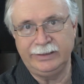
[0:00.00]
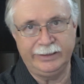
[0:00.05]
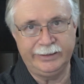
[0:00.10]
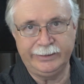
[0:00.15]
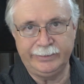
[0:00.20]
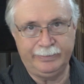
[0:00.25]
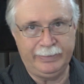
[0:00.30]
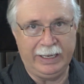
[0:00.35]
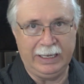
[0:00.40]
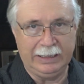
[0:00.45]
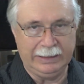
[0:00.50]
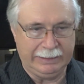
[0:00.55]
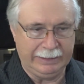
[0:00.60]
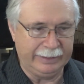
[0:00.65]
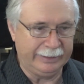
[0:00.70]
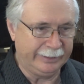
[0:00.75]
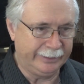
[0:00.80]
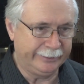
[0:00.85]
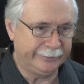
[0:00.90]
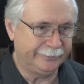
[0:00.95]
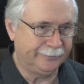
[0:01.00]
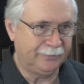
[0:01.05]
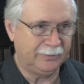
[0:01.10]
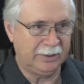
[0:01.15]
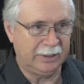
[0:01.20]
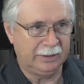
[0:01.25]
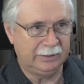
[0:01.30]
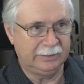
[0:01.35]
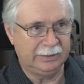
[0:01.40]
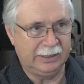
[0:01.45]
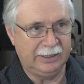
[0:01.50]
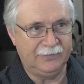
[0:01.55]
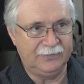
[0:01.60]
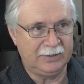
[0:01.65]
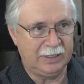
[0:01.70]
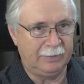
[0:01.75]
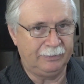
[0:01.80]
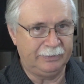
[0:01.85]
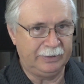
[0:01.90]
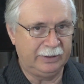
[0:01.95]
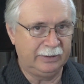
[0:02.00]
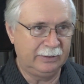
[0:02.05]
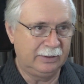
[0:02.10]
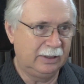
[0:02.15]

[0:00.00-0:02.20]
You just pedal down and lift up.